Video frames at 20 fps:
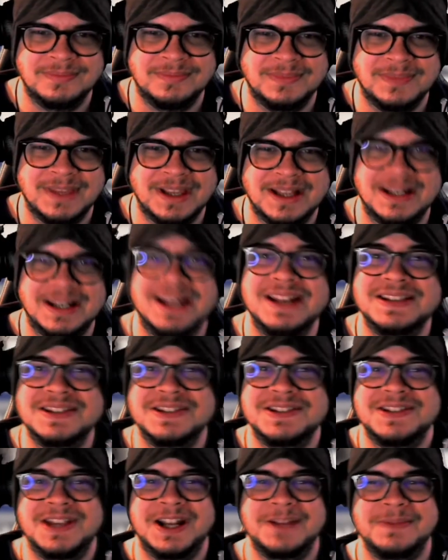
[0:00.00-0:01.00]
Ladies and
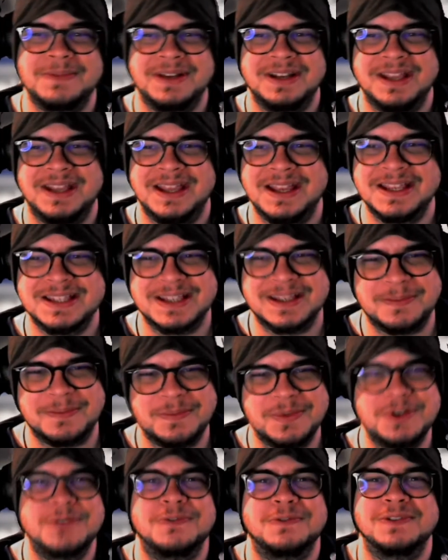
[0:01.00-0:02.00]
gentlemen, it is a
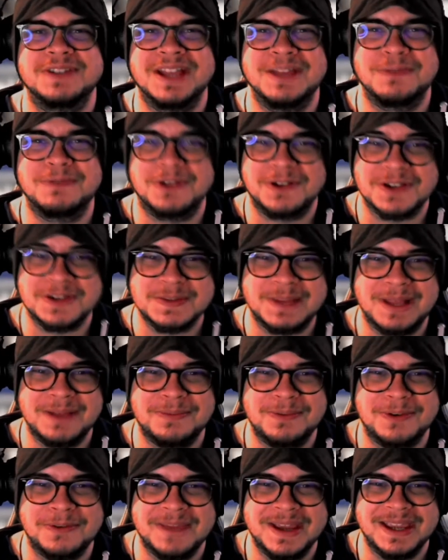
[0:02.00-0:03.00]
beautiful day for cosplay and
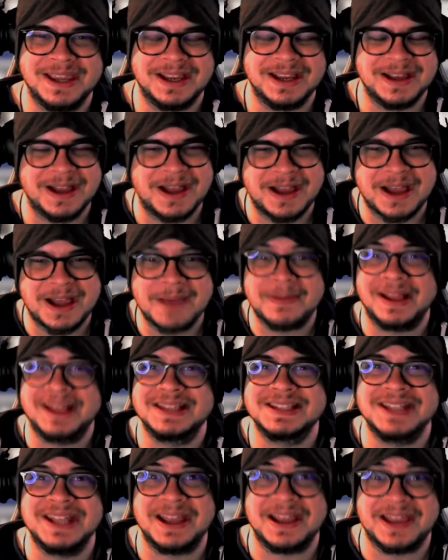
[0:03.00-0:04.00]
prop making. I'm
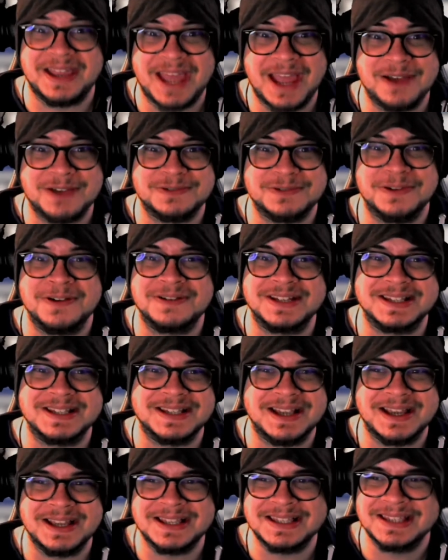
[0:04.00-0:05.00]
Anthony at Chaos Rogue
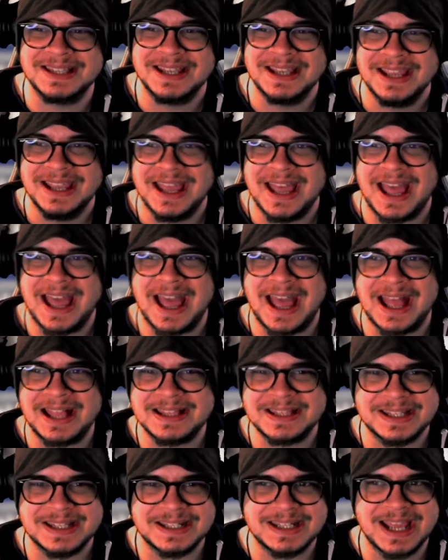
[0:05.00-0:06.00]
Designs, and
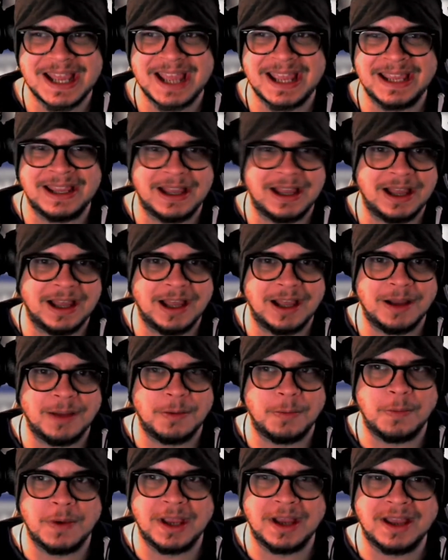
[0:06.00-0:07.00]
today
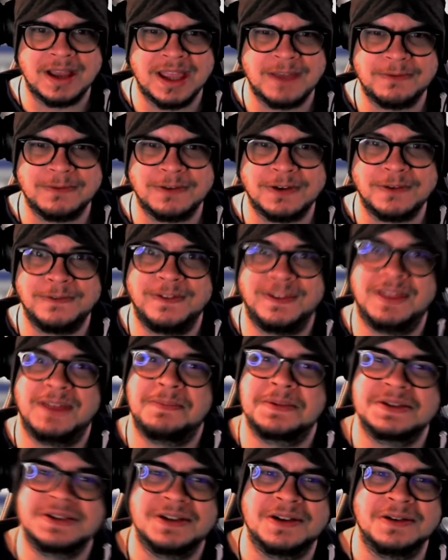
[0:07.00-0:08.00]
we are here for our 5th
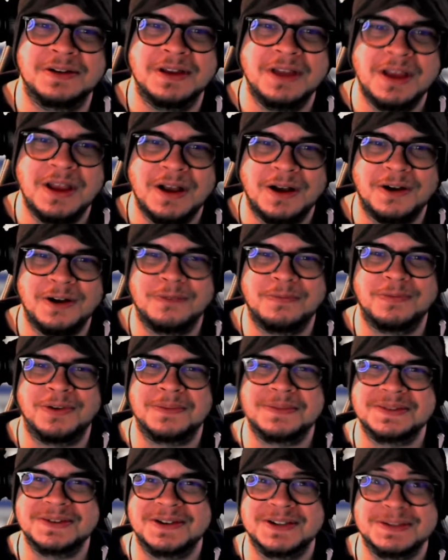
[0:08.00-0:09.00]
episode of
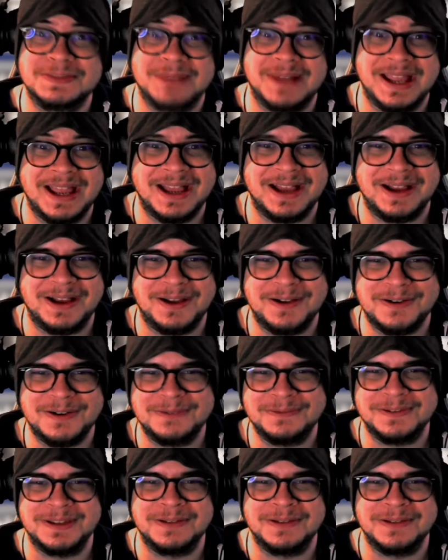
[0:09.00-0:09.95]
Props, Cosplay and Coffee.